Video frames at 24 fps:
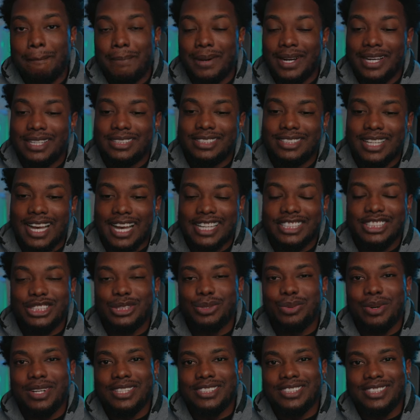But I
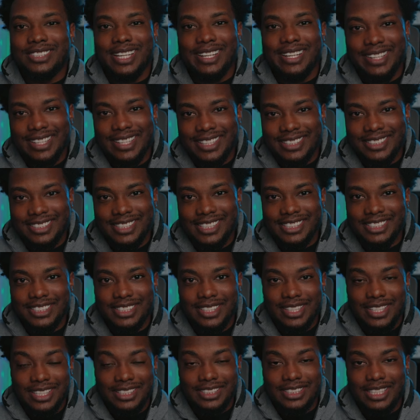just want to say this, this
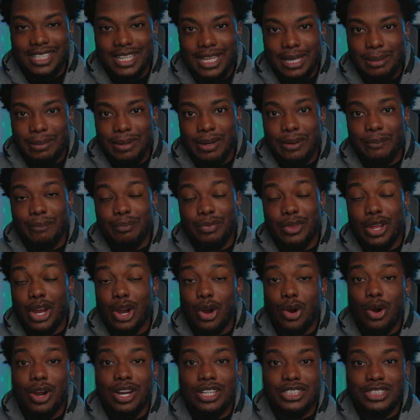disclaimer, there
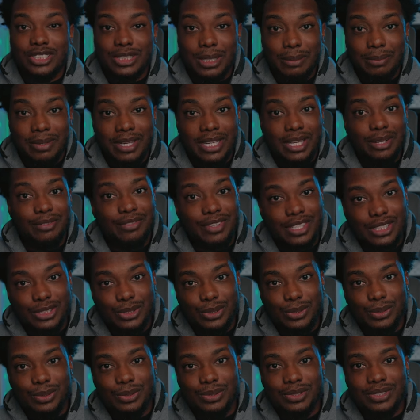are some
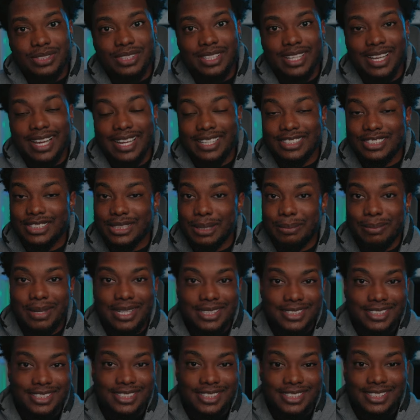individuals and some
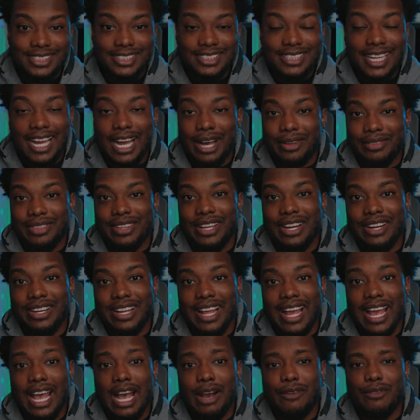entities out there
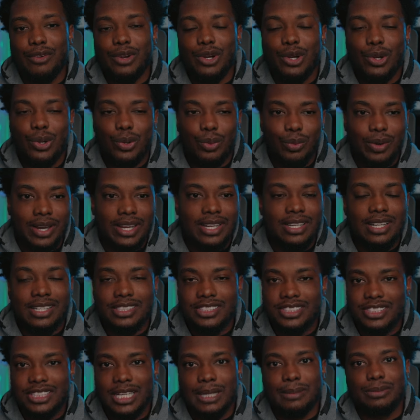that have great
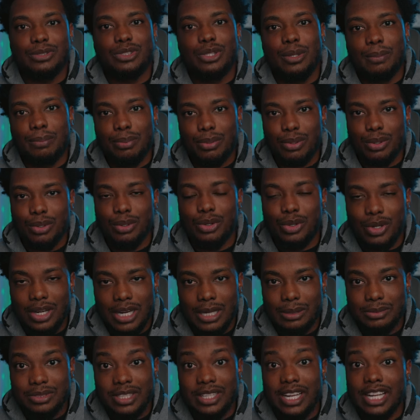exceptional
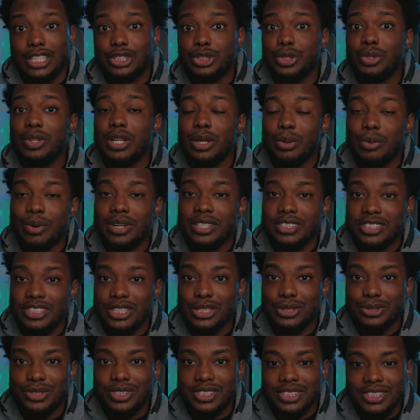programs and they truly want to see
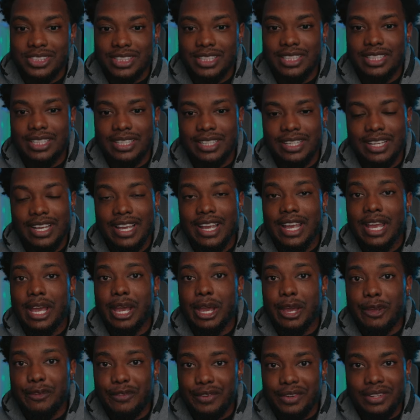you succeed
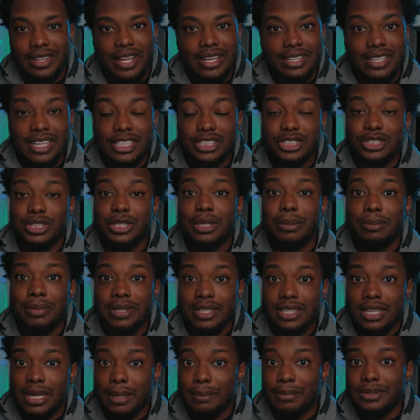and feel like they should
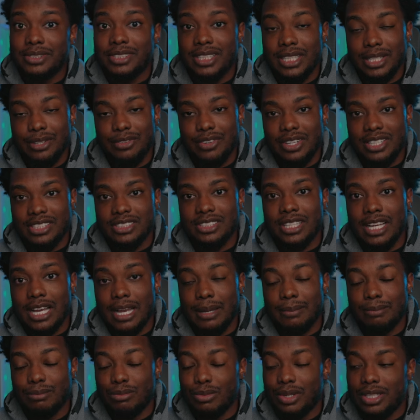be compensated for the
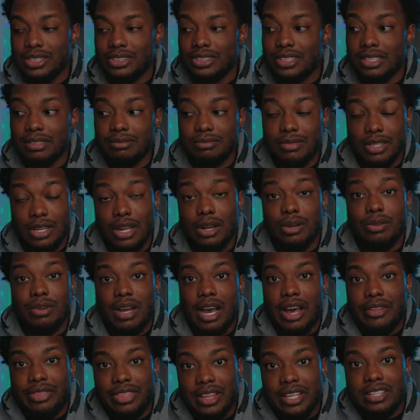time, which, you know,
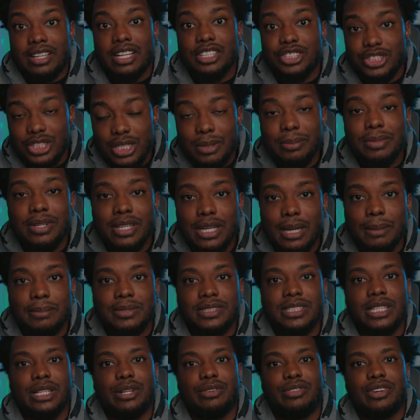I think they should be
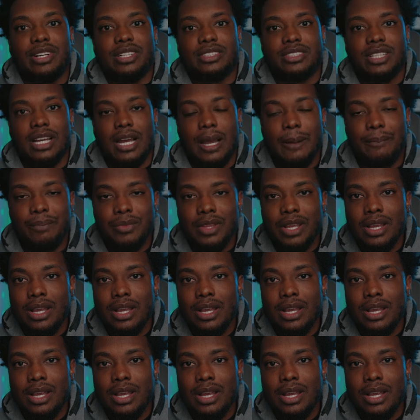compensated for the time.